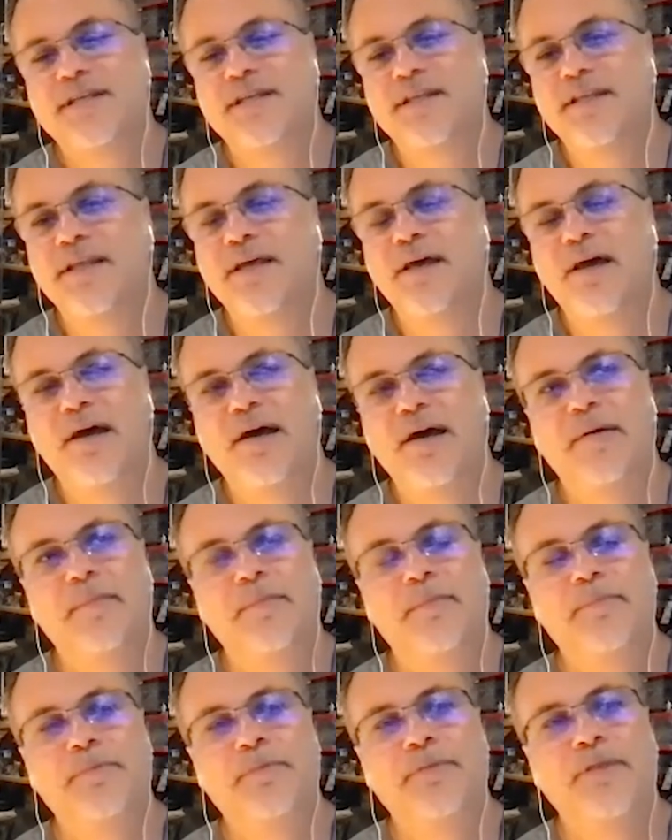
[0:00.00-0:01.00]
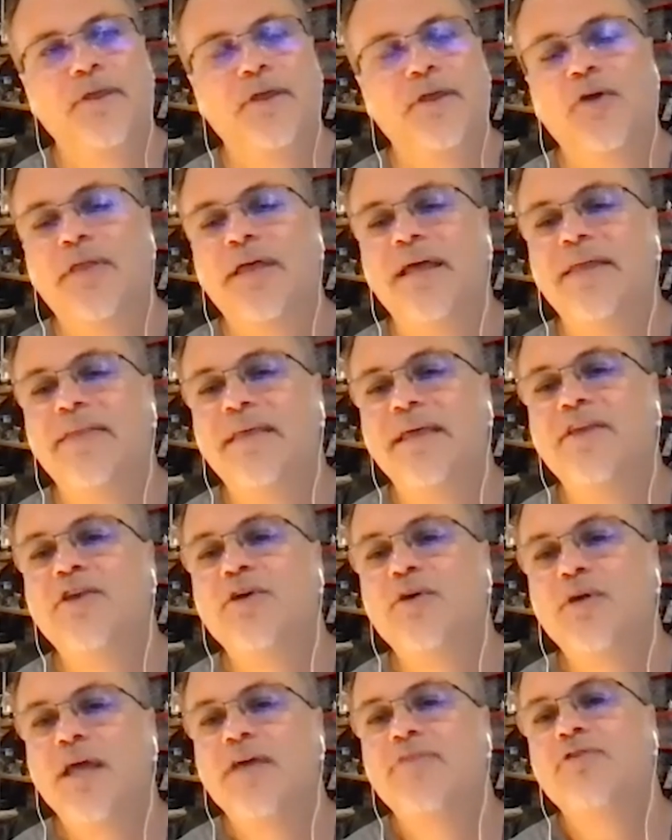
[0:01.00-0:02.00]
and um, you know, they they
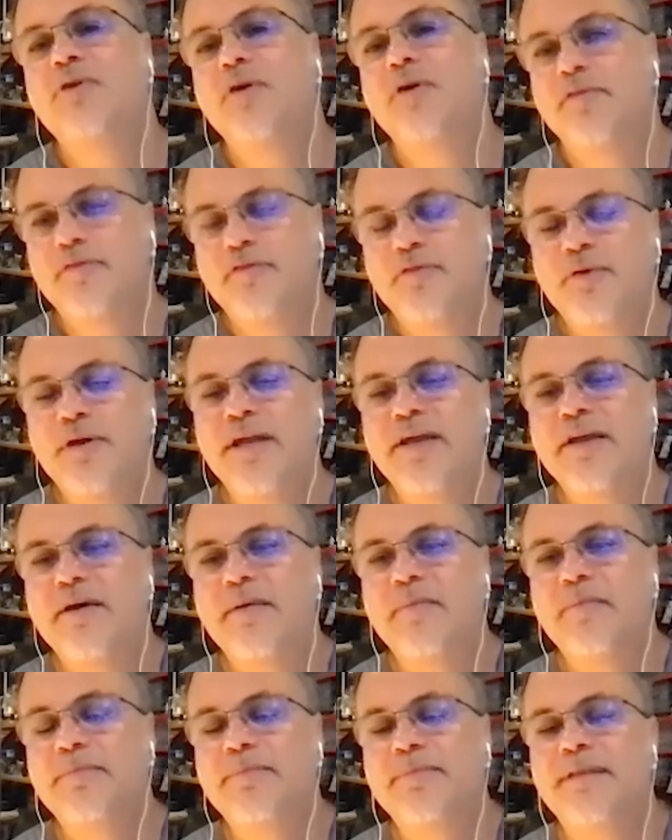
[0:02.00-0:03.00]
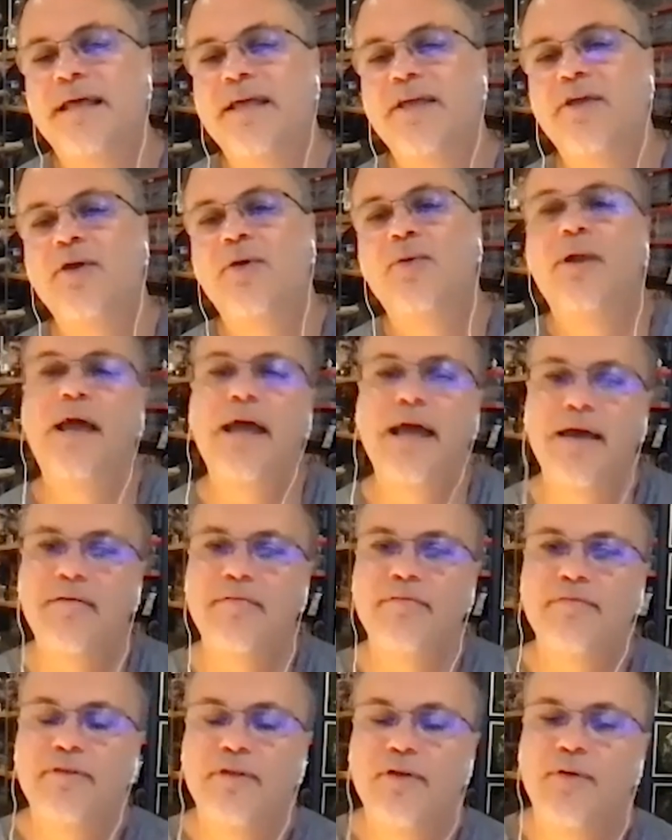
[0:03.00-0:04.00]
do give you a freedom that you don't
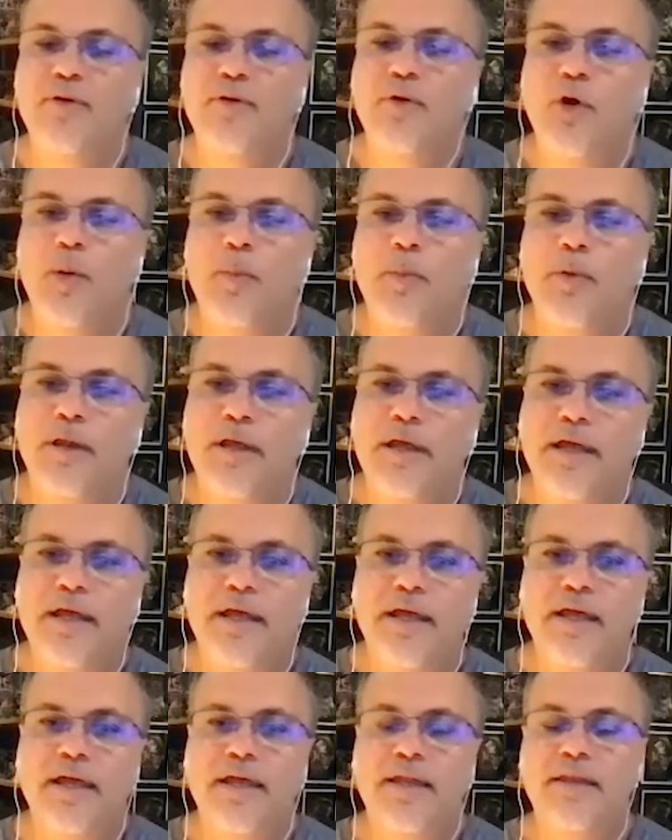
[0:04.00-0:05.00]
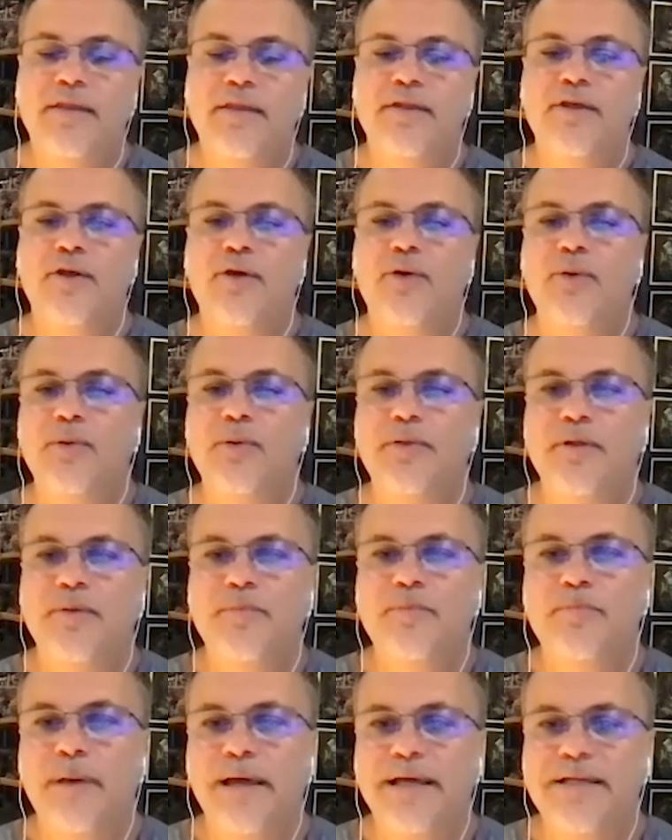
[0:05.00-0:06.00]
have, you know, normally in, you know, in
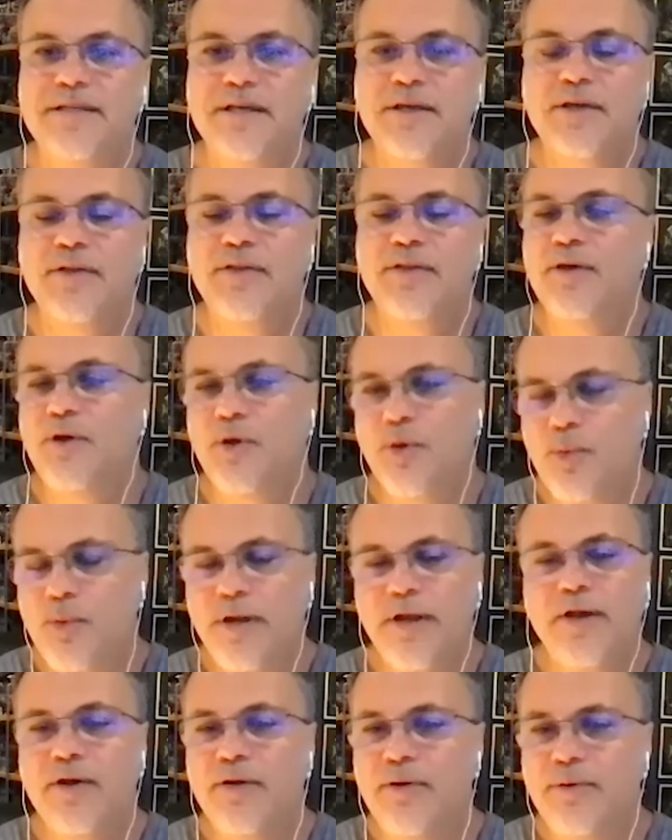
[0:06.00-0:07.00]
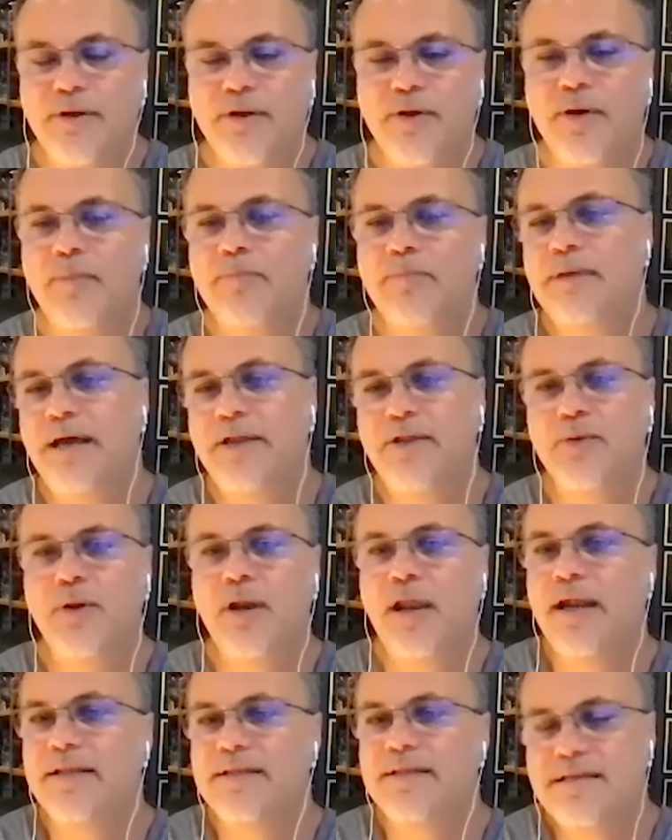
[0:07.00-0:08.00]
the basic in the career, you know, I'm, um, I do a
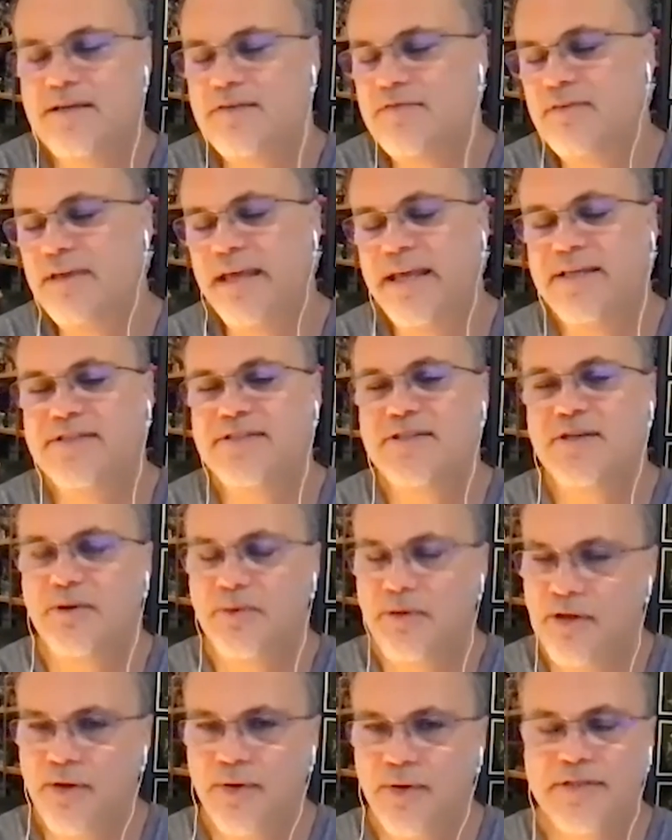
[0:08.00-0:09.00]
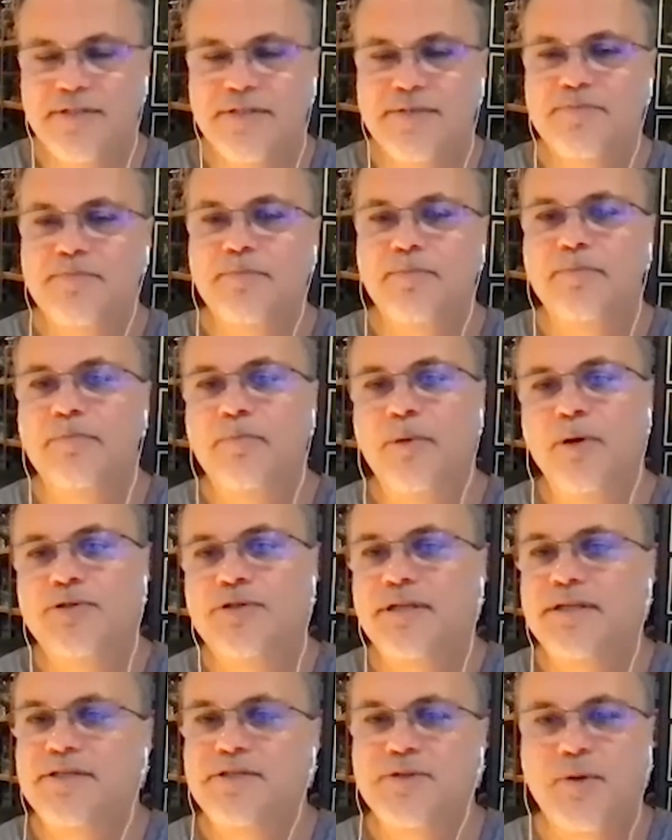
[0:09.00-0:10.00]
lot of TV, so you know, it's
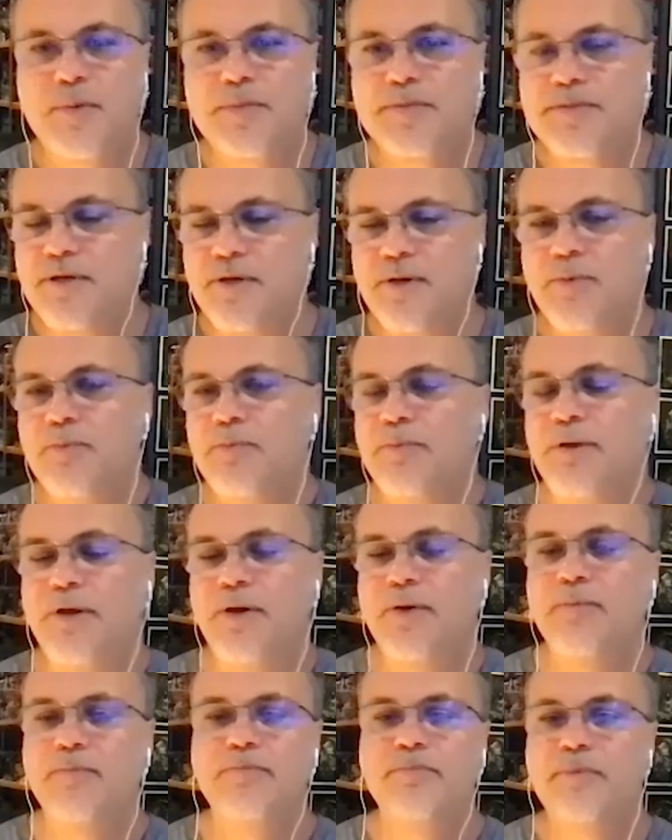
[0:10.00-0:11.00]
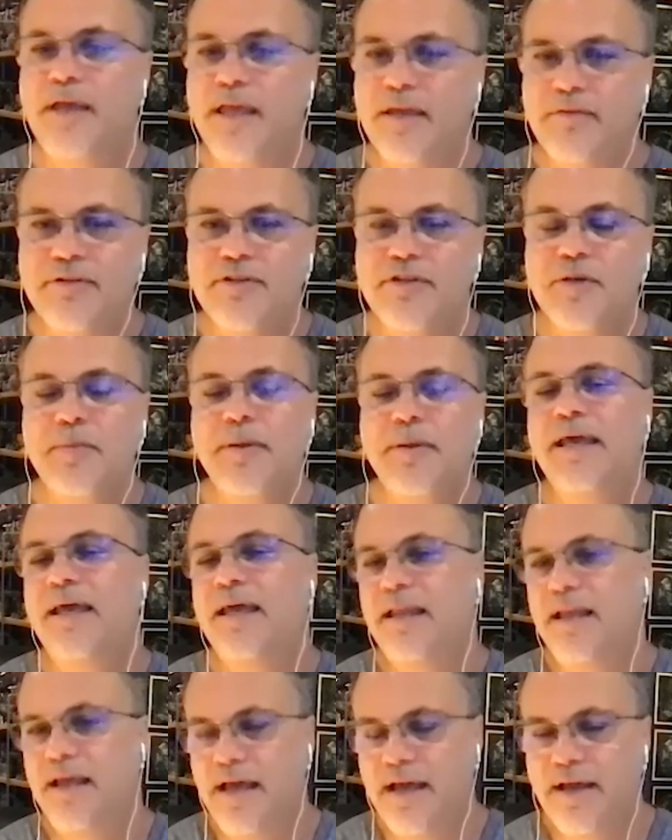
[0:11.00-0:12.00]
mostly scripts that are you know given to
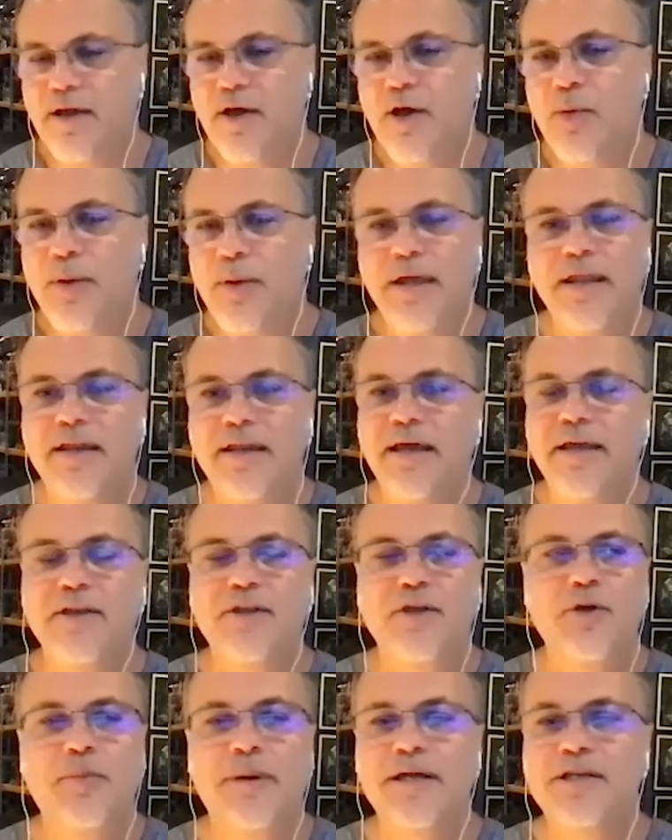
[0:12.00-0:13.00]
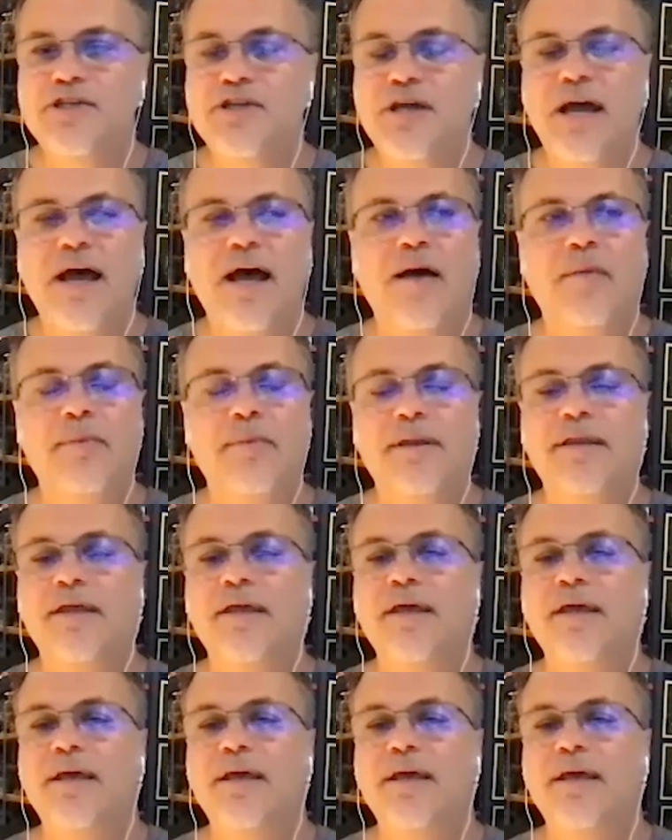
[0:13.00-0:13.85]
me and i go in and i do my job and